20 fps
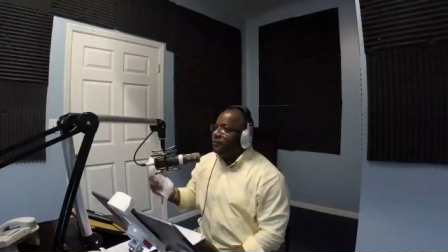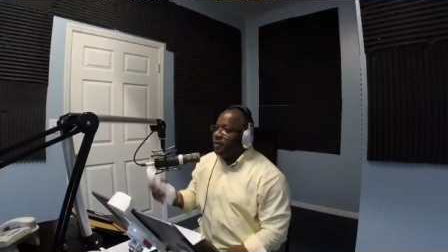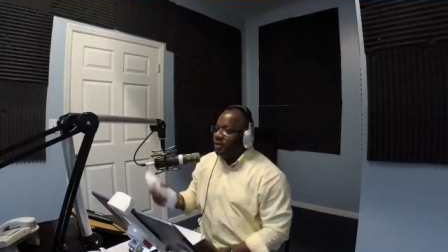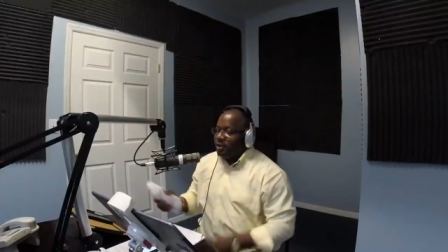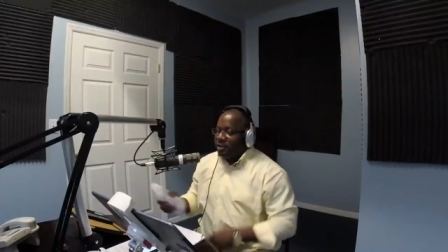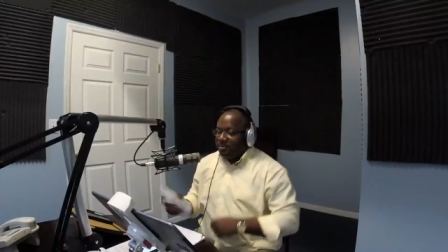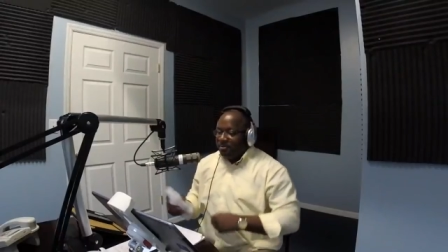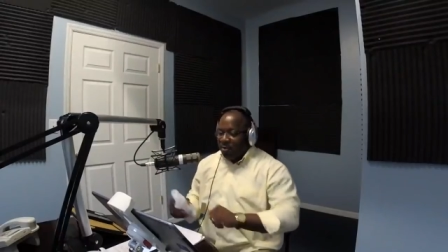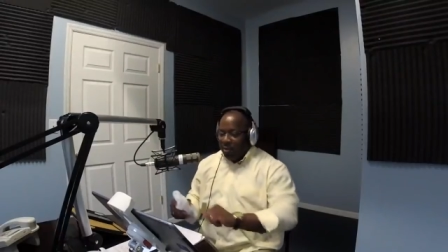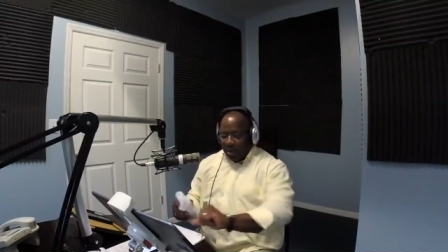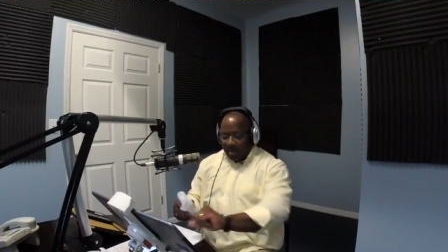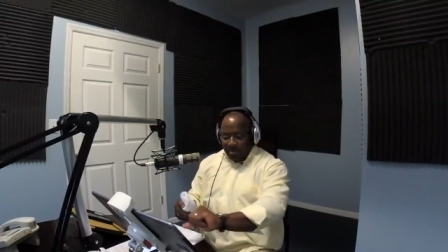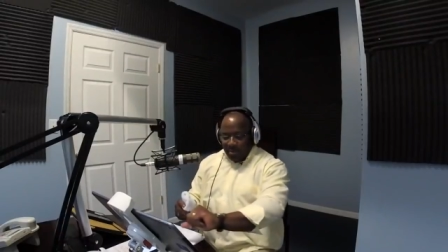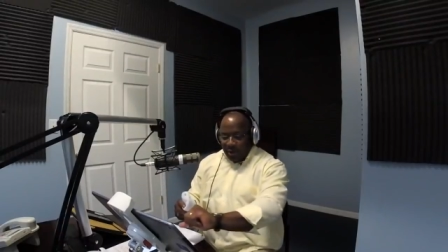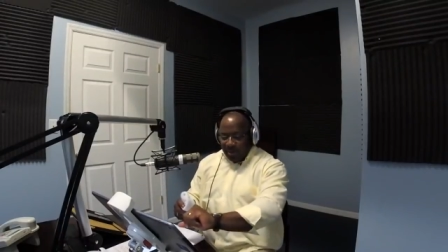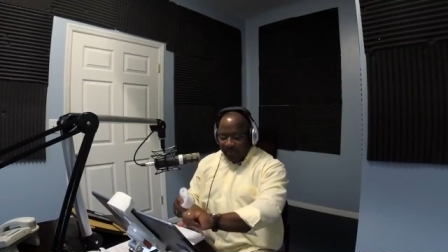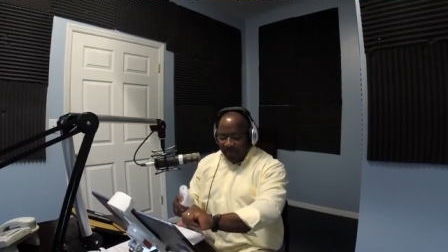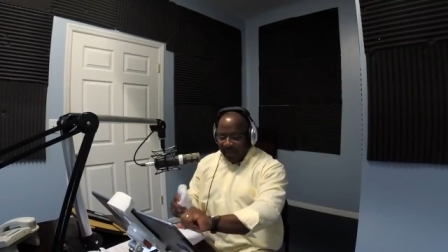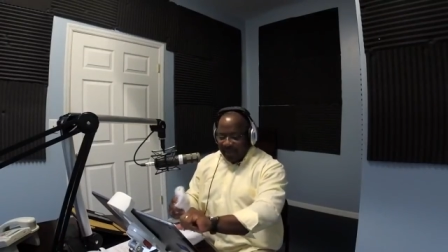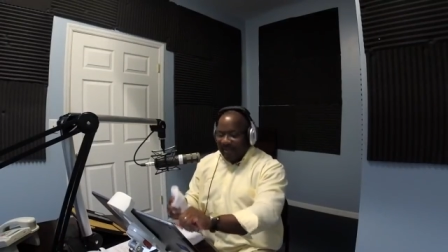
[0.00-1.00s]
with it, the more and
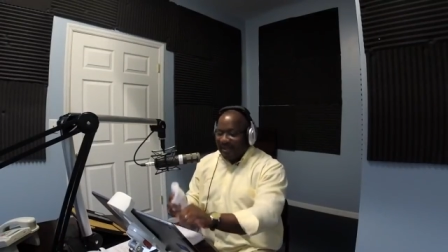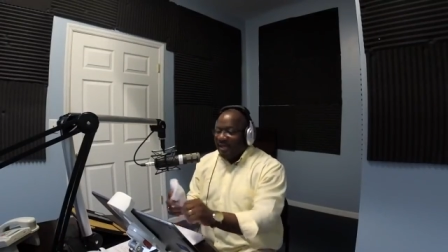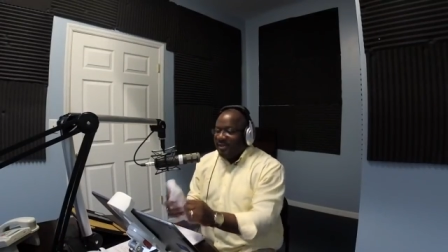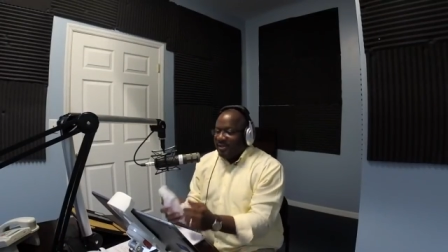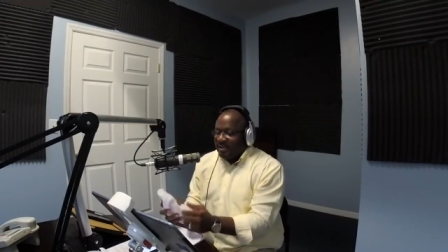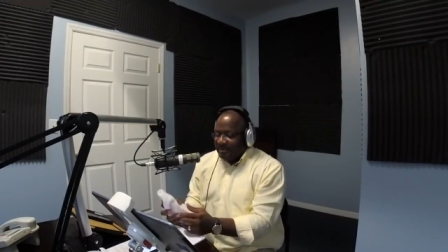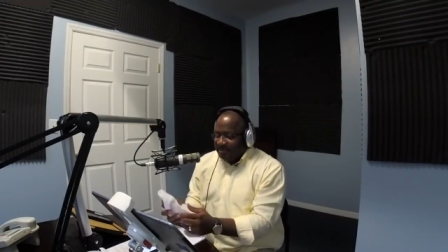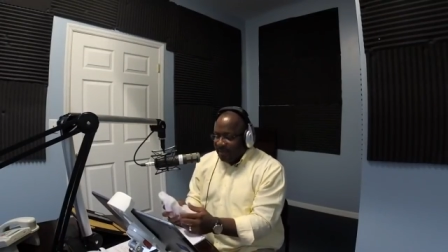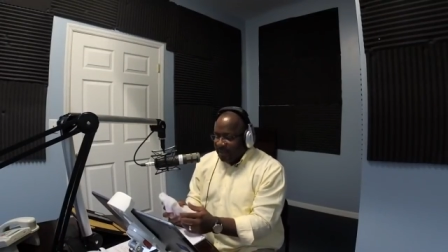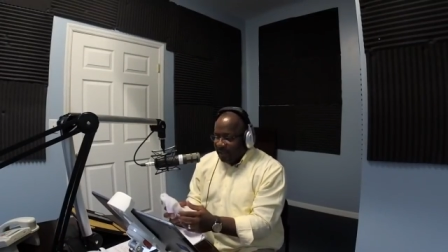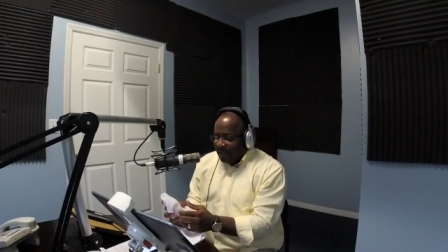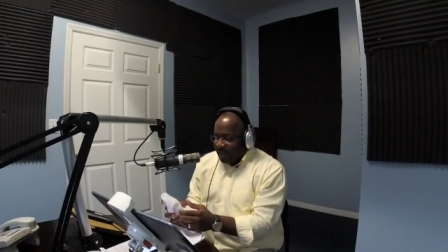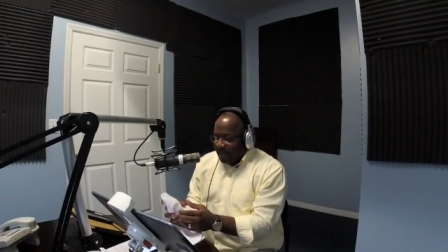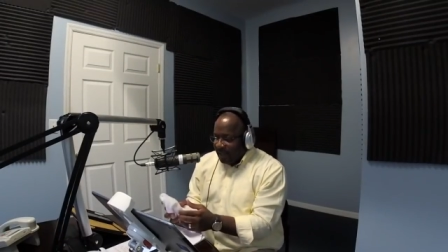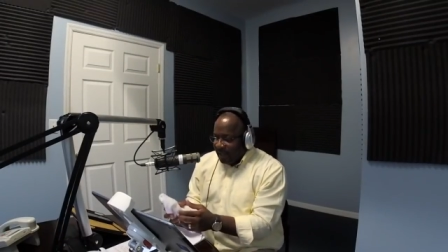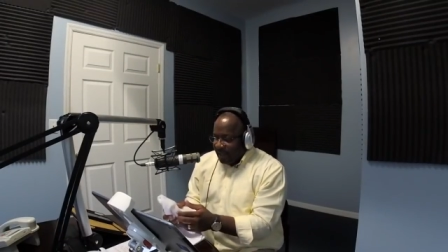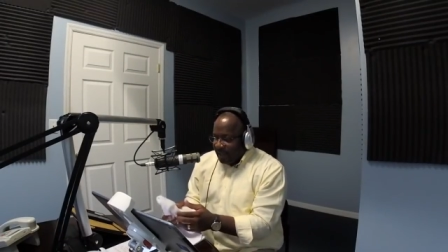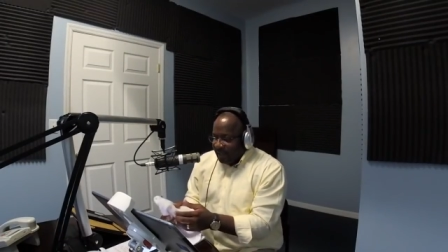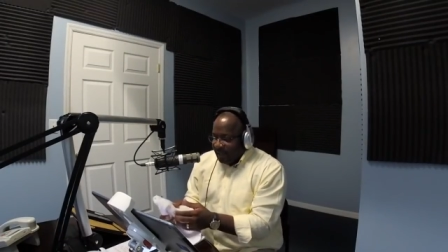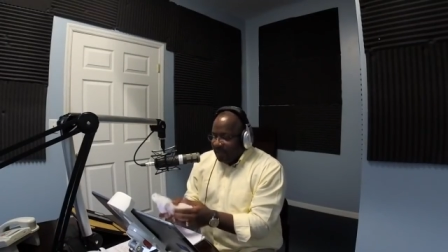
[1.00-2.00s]
more it makes sense to me.
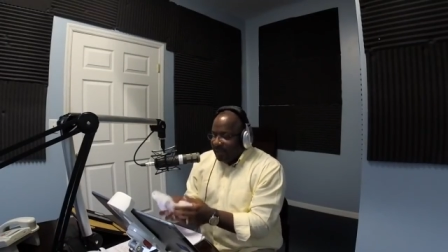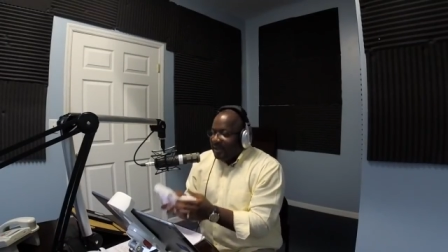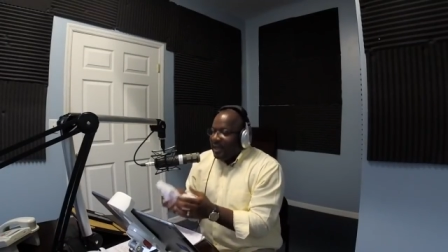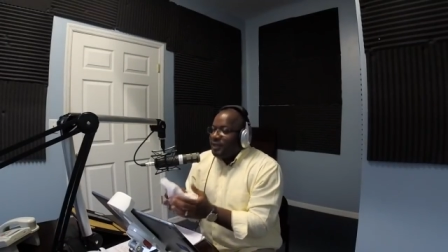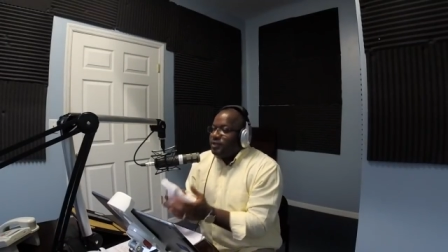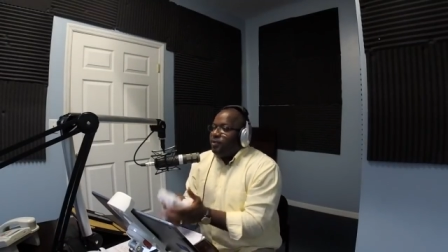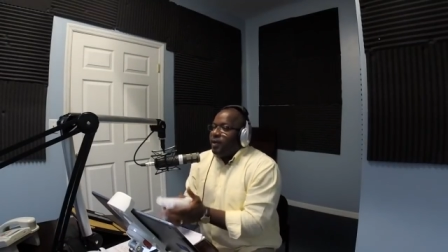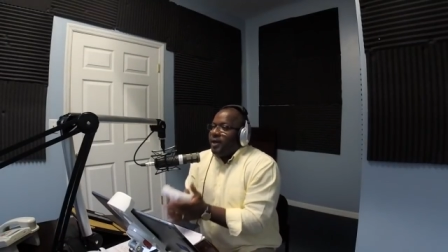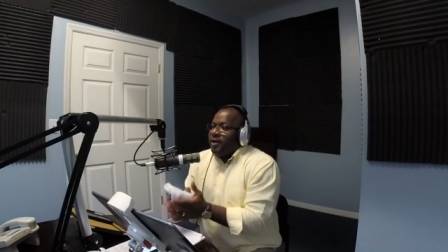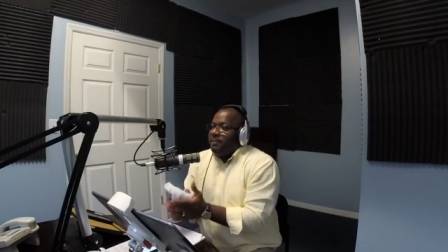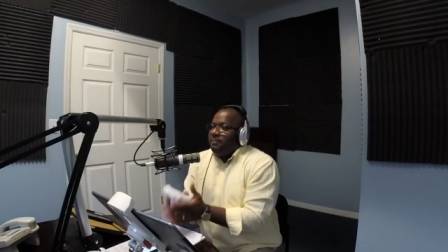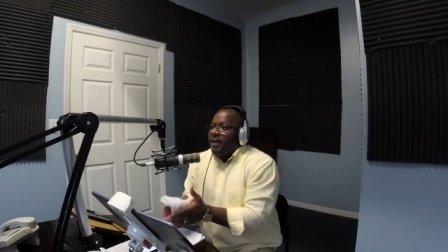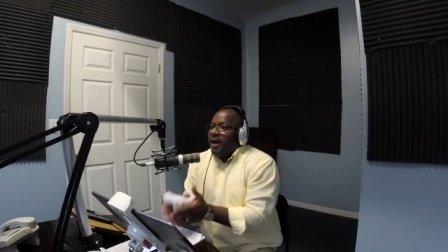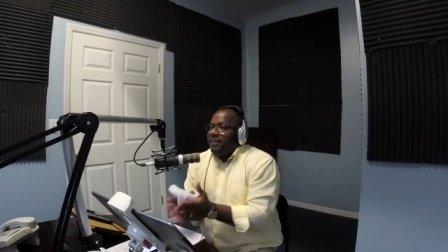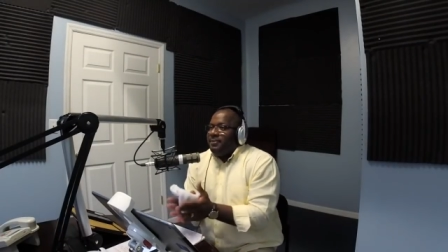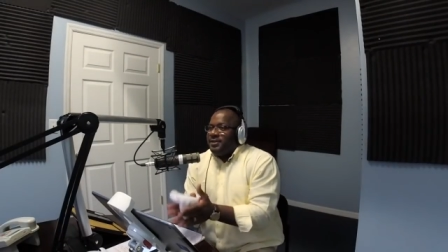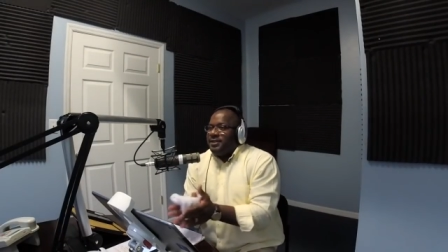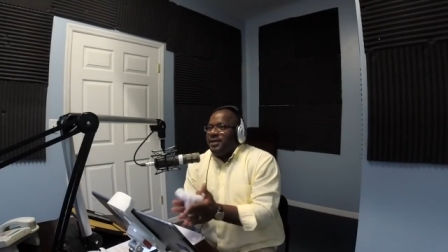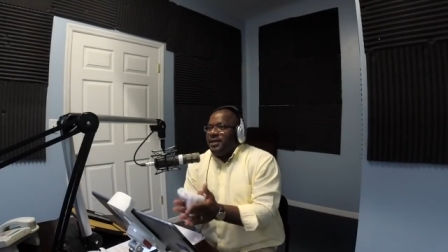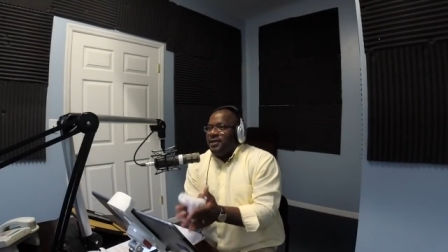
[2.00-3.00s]
That's why the
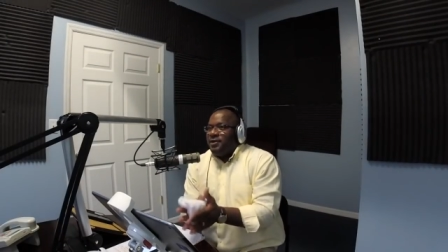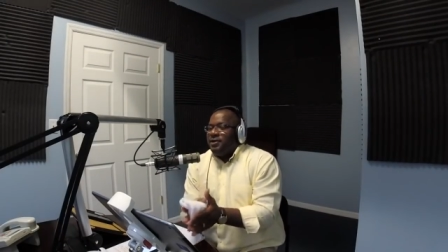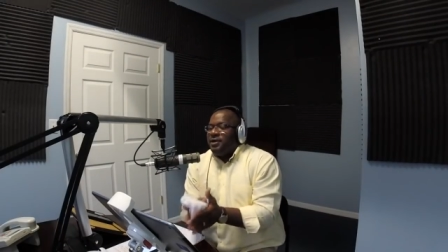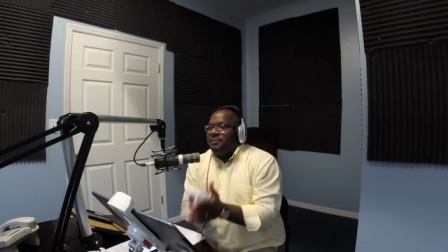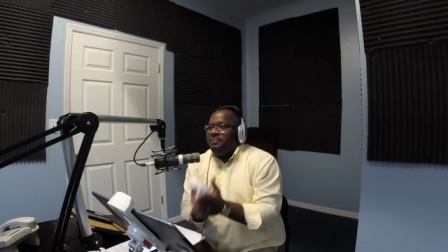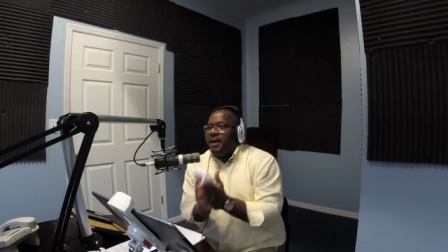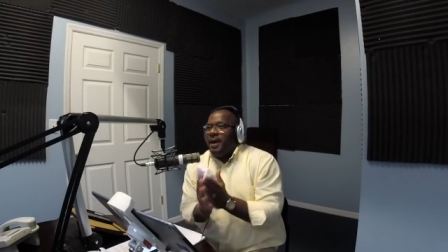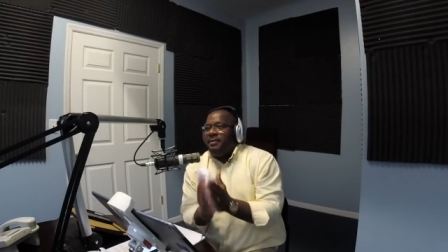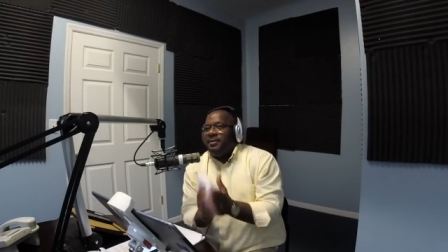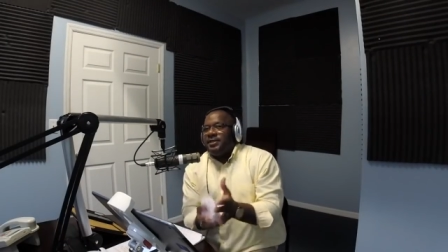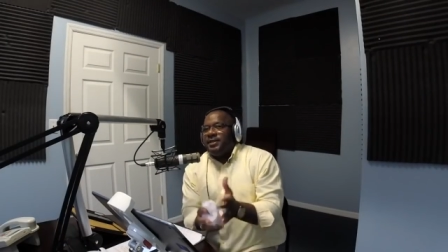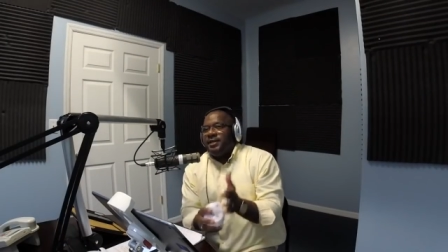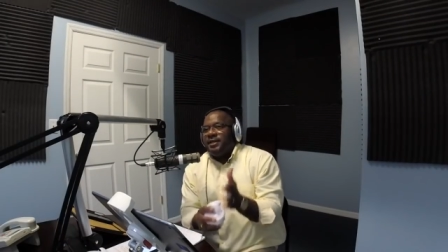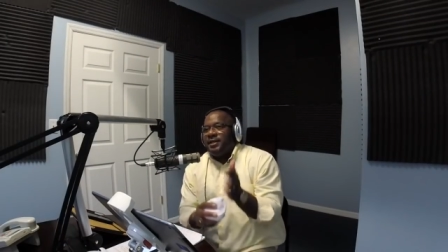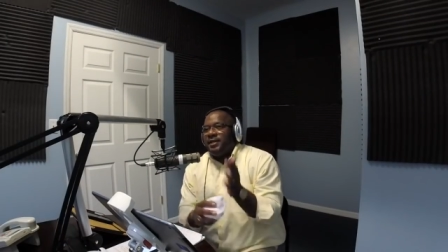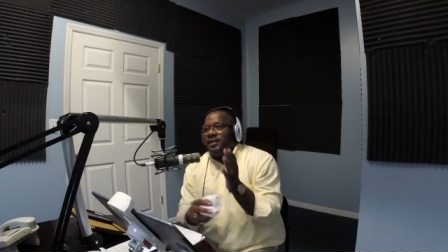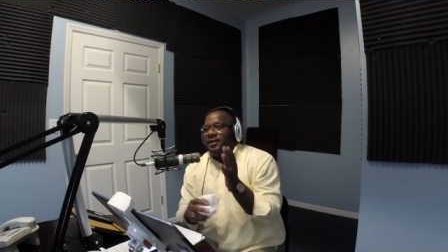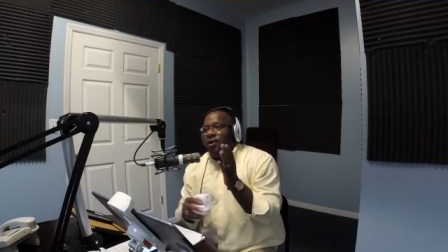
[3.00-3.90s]
Bible says, you know, the Bible says,